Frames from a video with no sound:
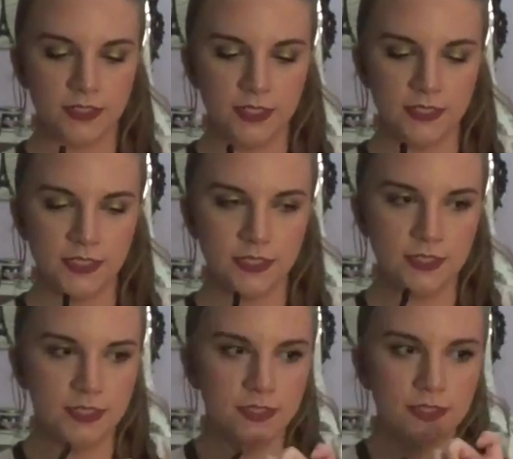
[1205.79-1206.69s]
This is
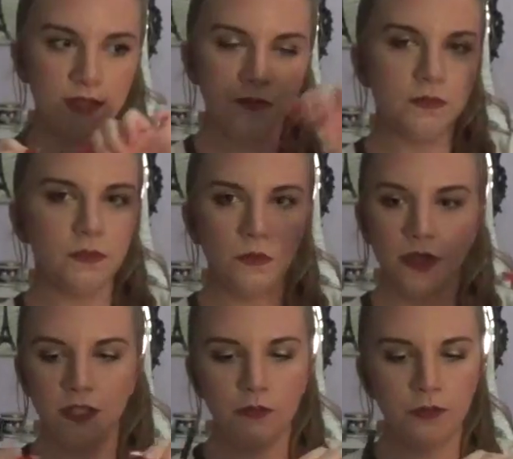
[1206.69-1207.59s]
some
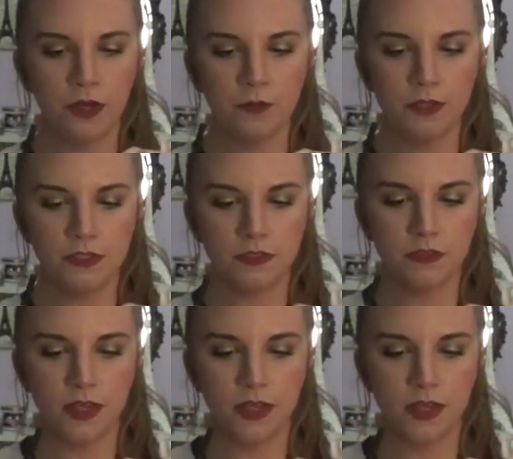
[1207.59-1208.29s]
L'Oreal brow pencil.